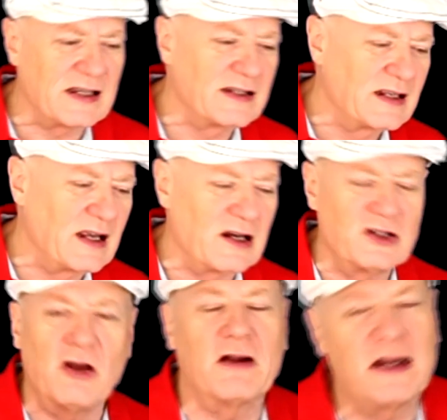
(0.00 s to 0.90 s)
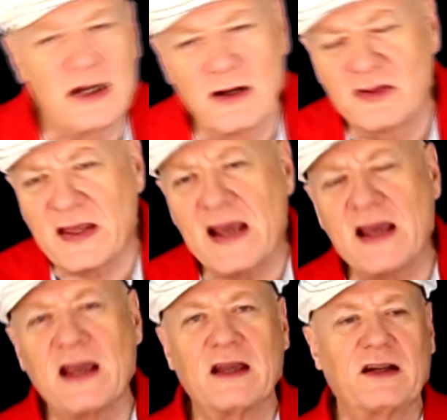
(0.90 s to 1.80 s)
and you're doing a new
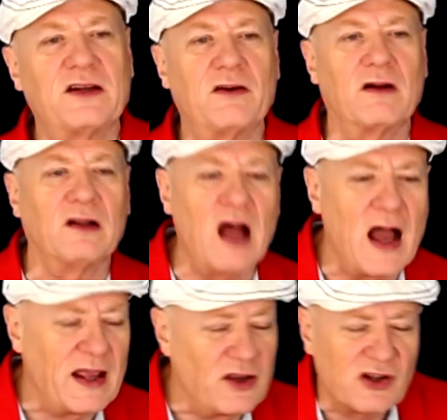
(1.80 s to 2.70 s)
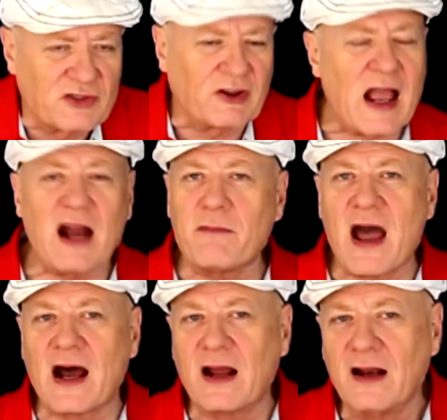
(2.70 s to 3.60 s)
thing, and you're doing a lot, and you just forget
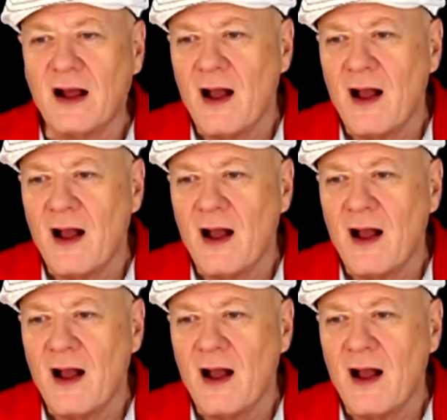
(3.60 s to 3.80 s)
about it.